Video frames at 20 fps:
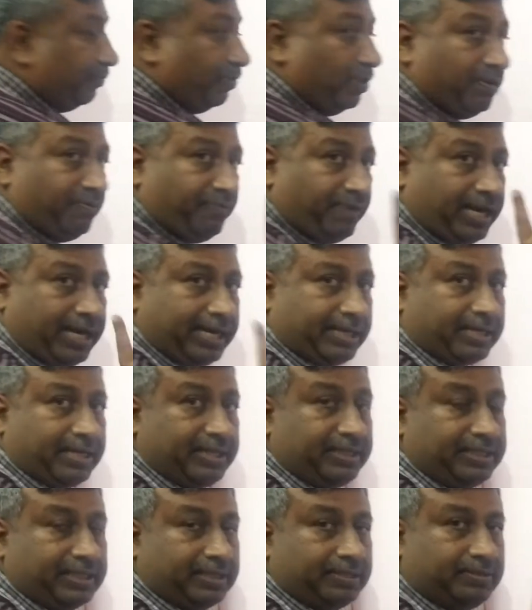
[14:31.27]
for 1 hectare
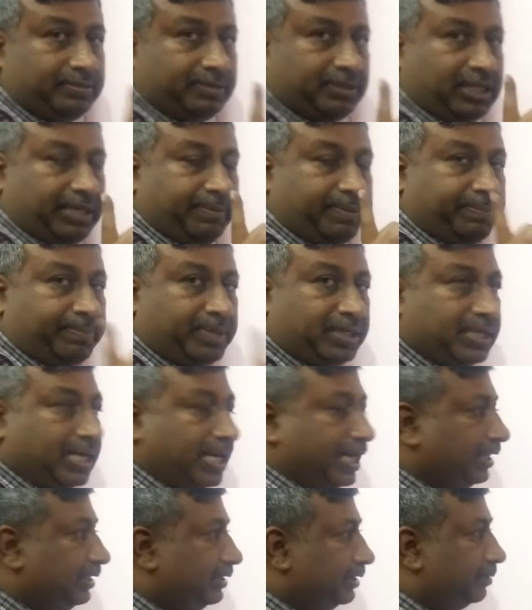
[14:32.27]
area. Remember
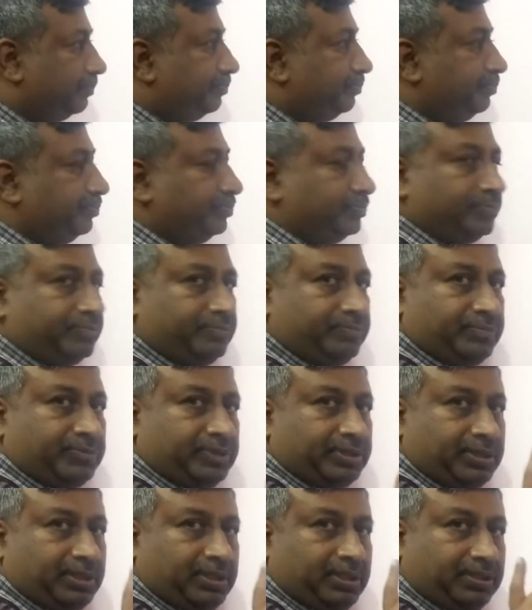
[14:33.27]
that
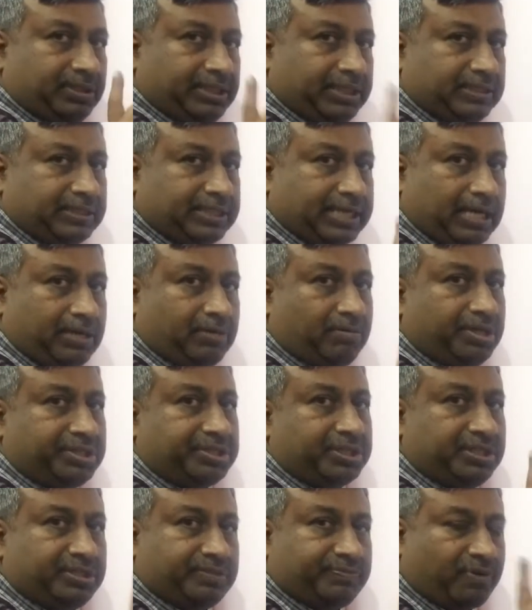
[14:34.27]
this
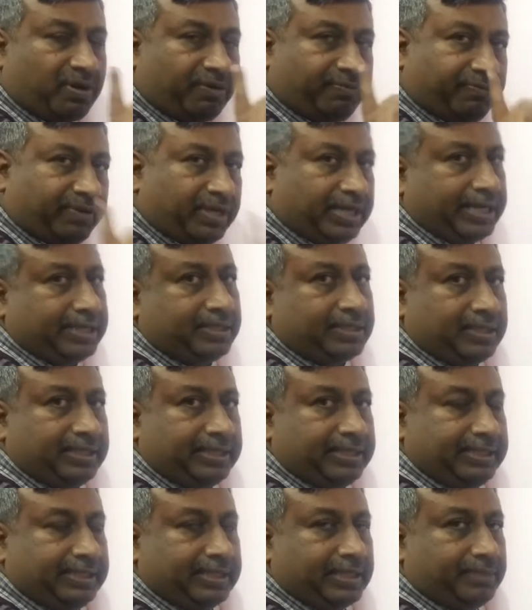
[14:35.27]
calculation is for 1 hectare
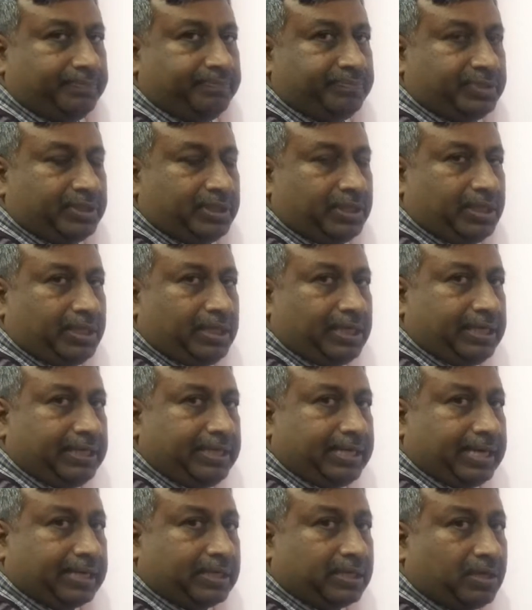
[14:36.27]
area, and
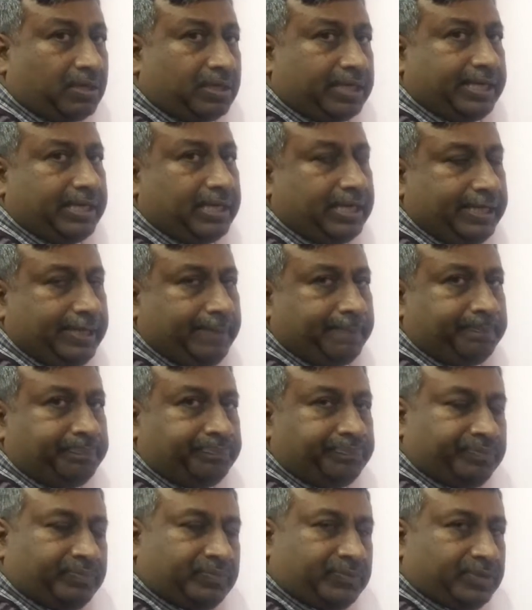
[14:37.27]
accordingly
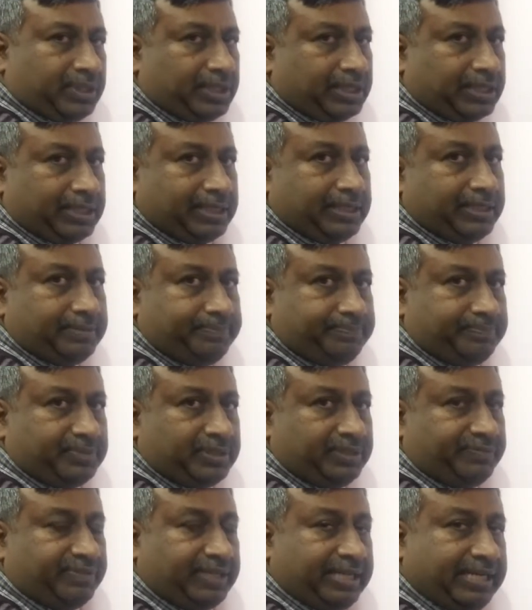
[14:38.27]

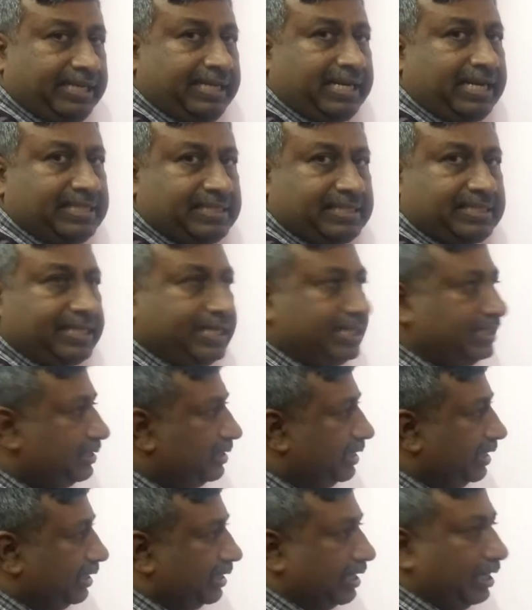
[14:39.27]
if area is changed,
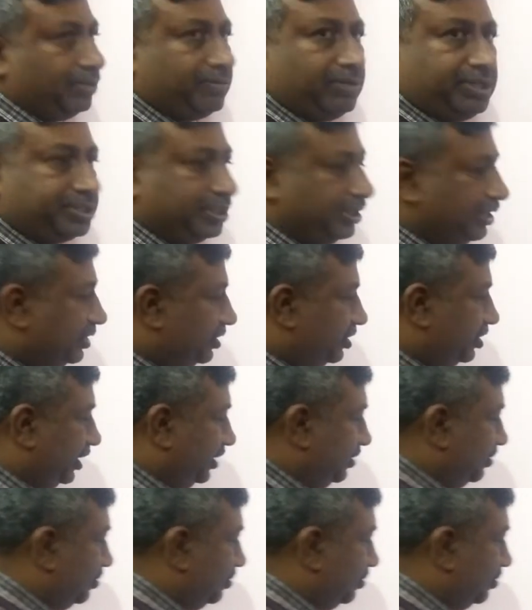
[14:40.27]
then calculation is changed.